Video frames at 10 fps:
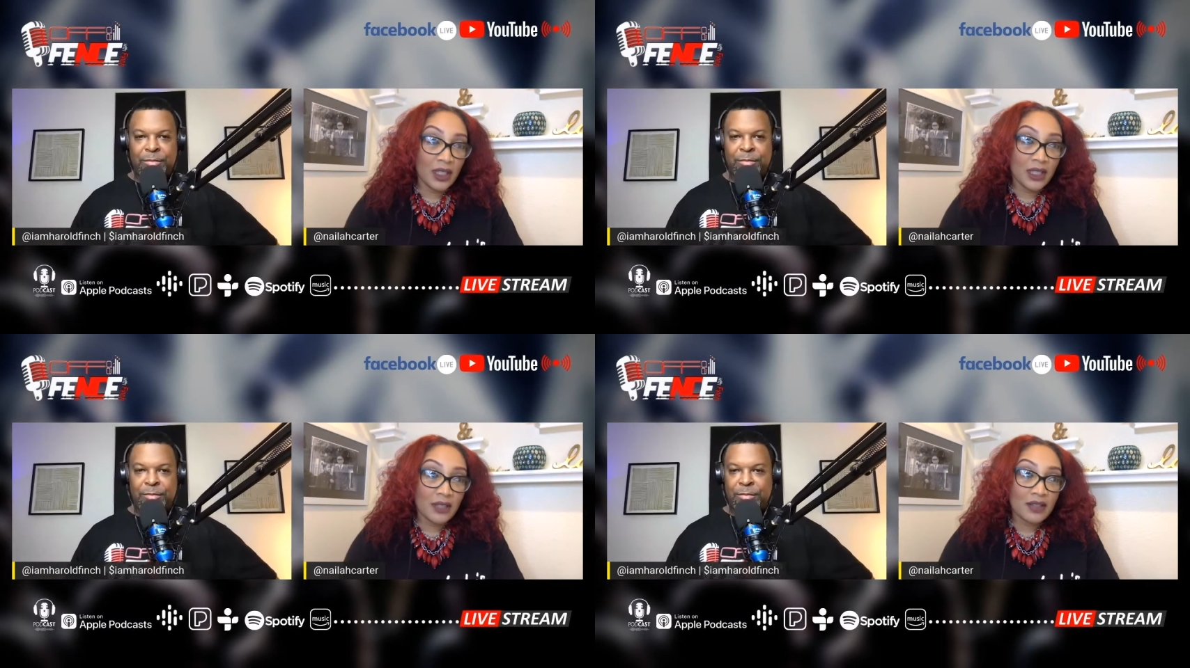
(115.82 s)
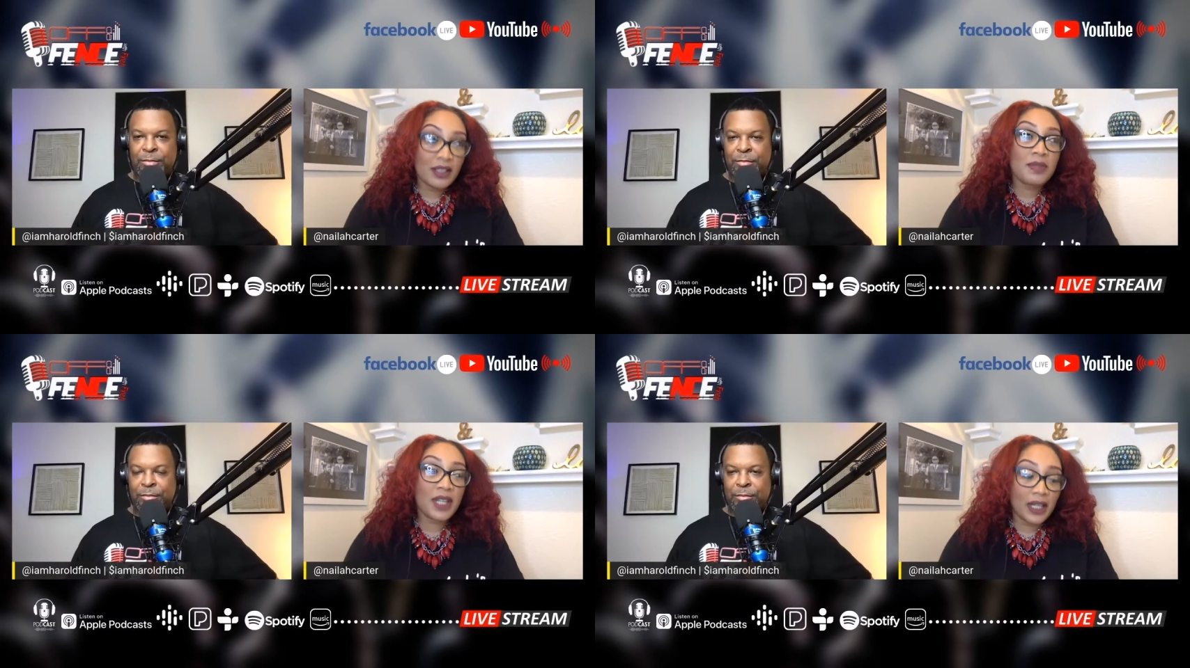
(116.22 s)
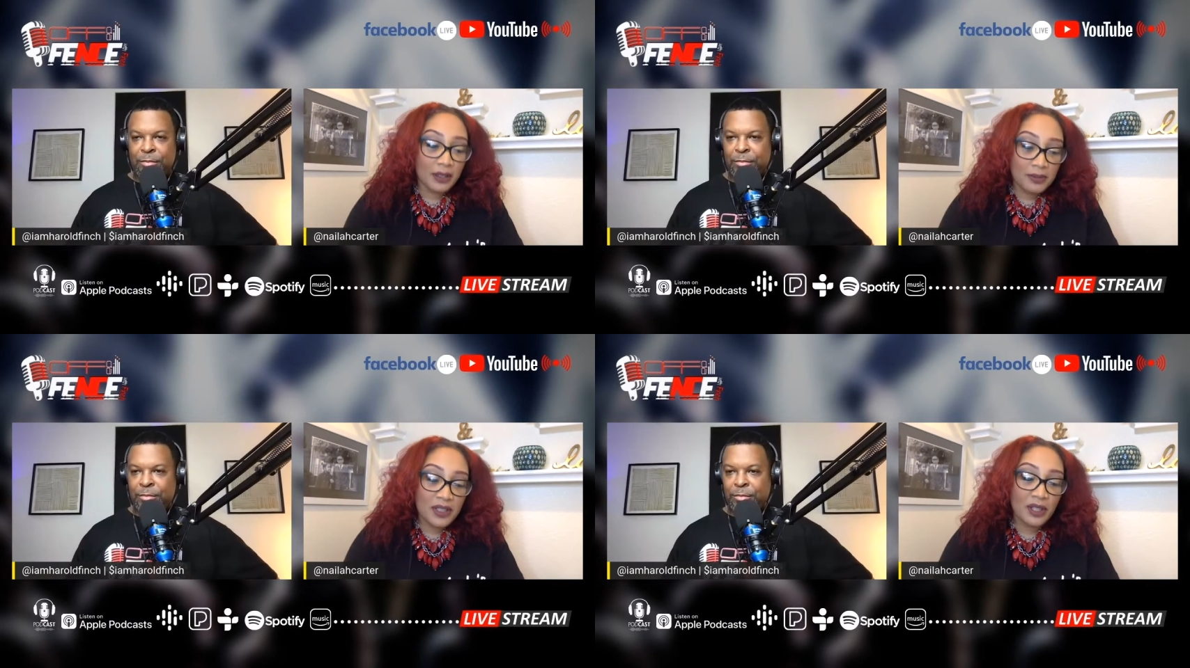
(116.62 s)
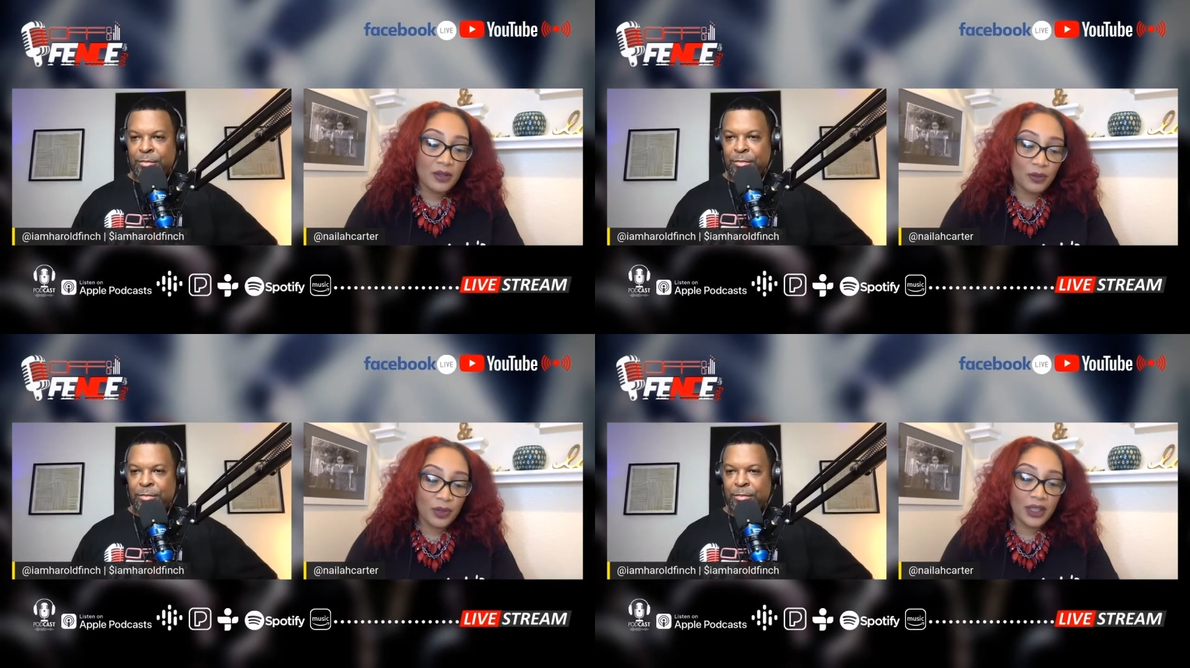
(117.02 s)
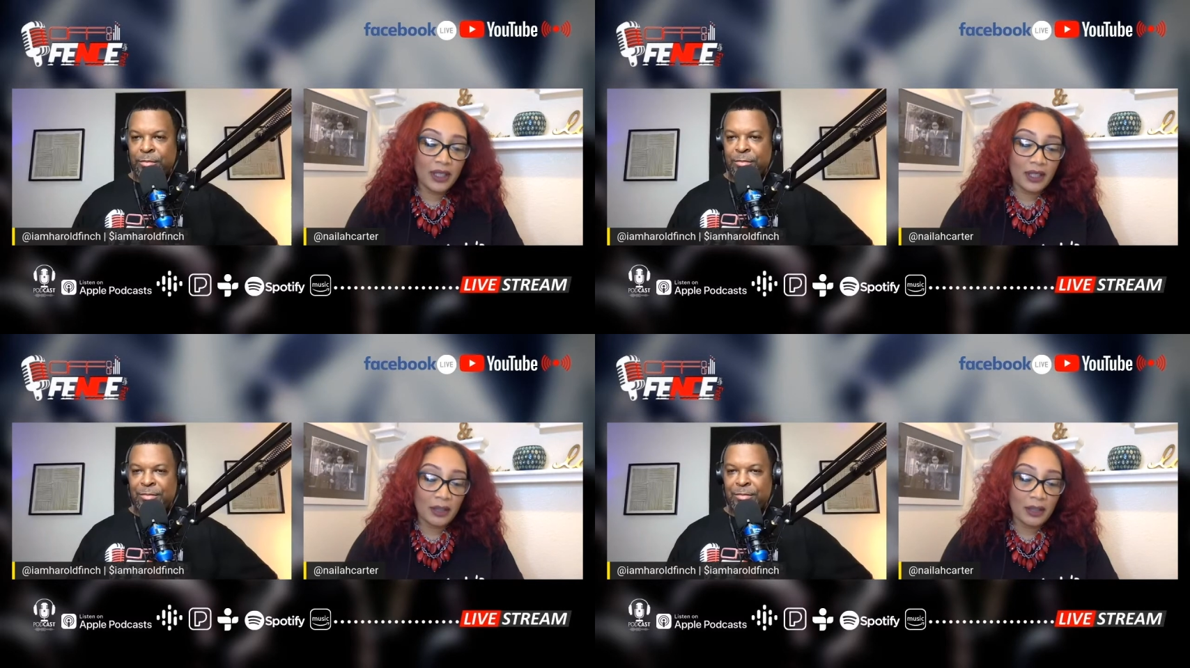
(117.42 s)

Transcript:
Speaker 1: sometimes we um,